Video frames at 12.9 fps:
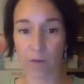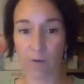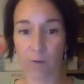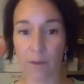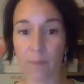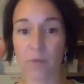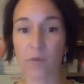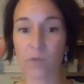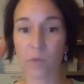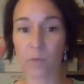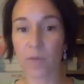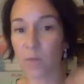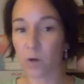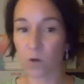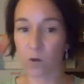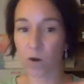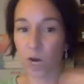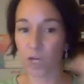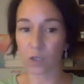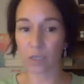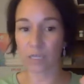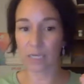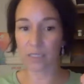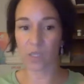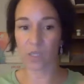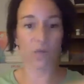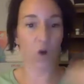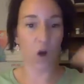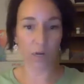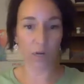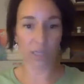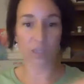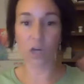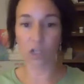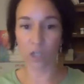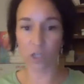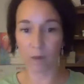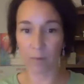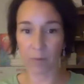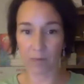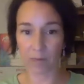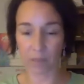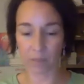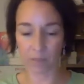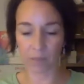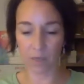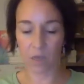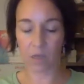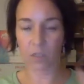And remember, those are people who are on your list that you've already talked to about Plexus.